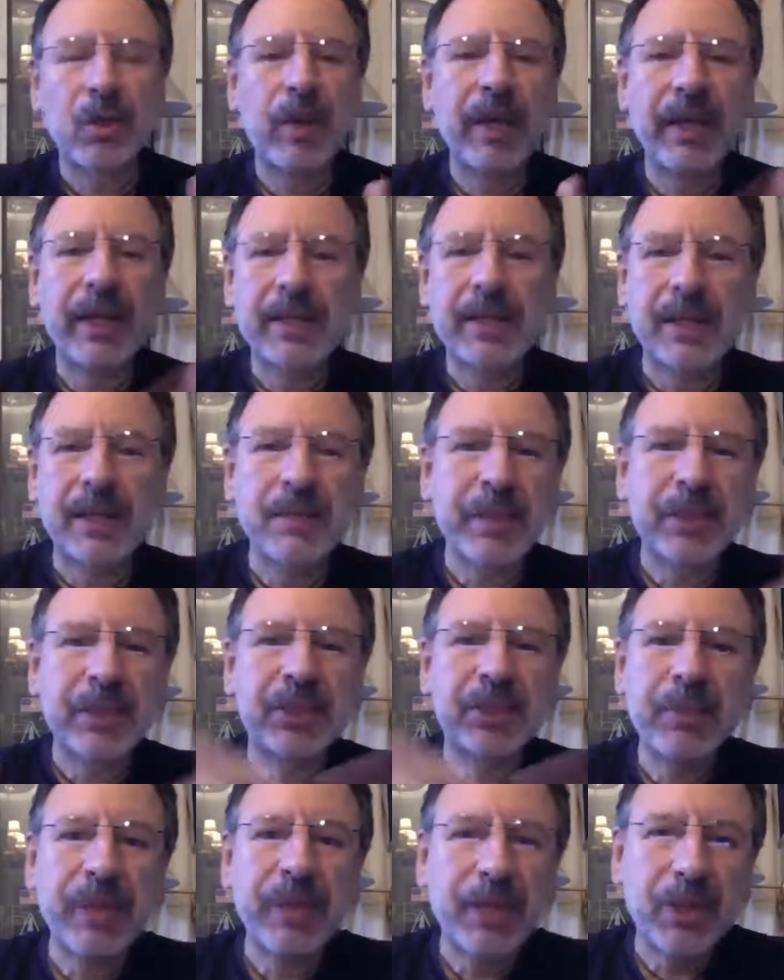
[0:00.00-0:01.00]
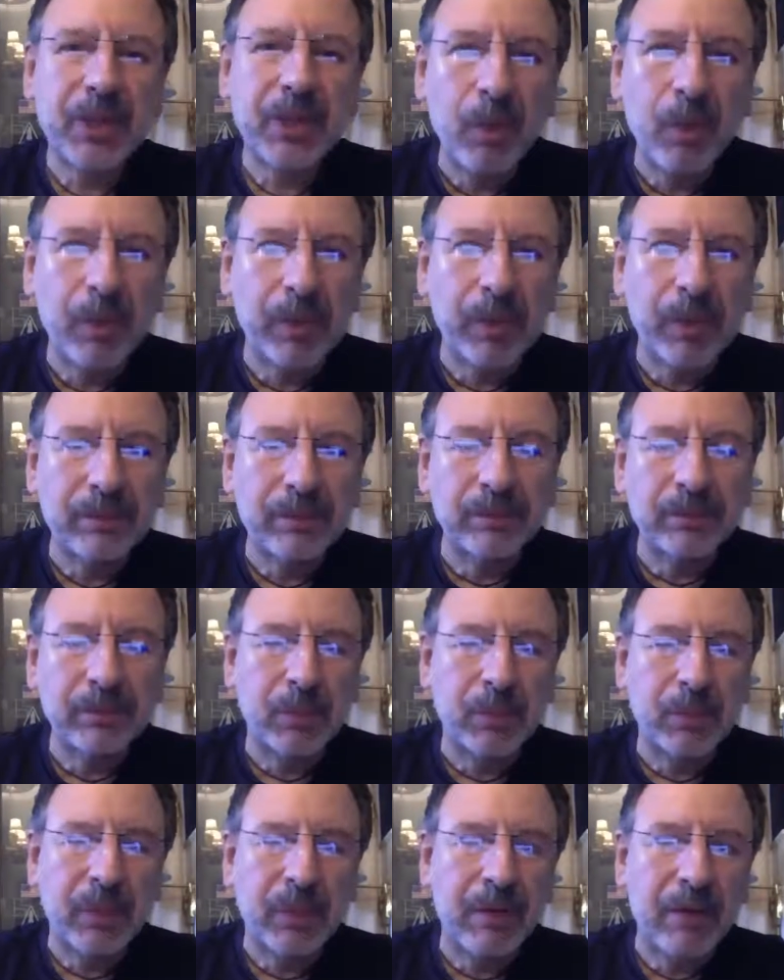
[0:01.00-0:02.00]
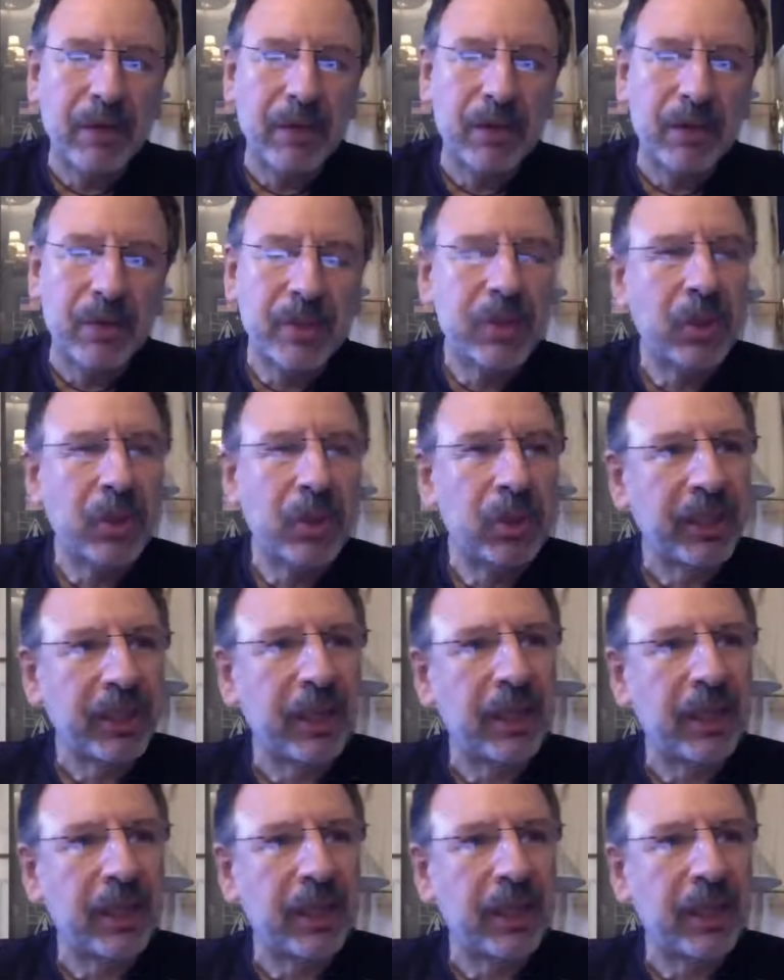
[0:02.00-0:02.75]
So Reagan said, let's make GPS open to private industry.